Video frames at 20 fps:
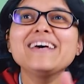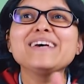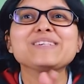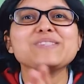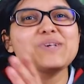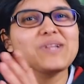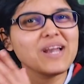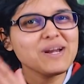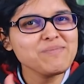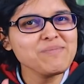
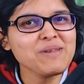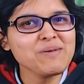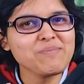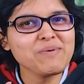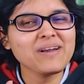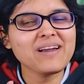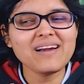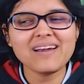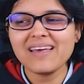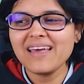So let me
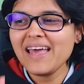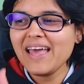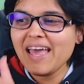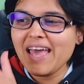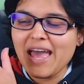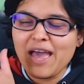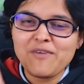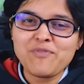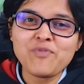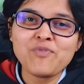repeat it.
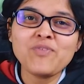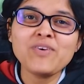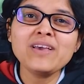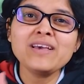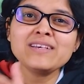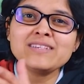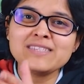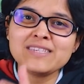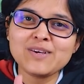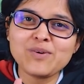FV
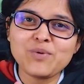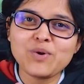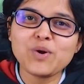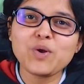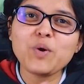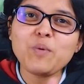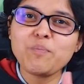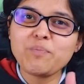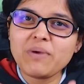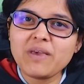is equal
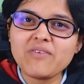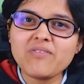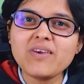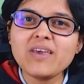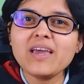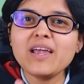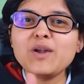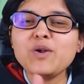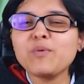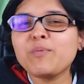to
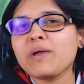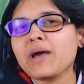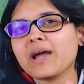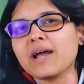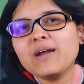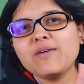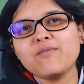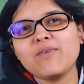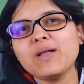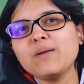PV into
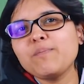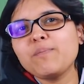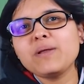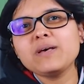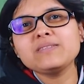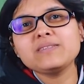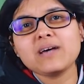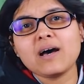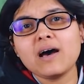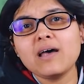bracket 1
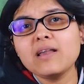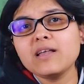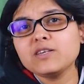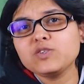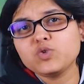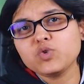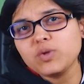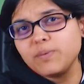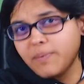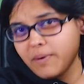plus R
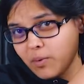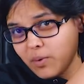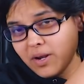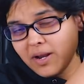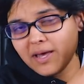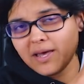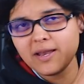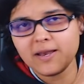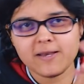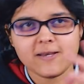raised to the
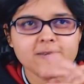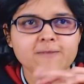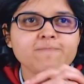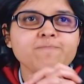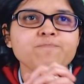power N.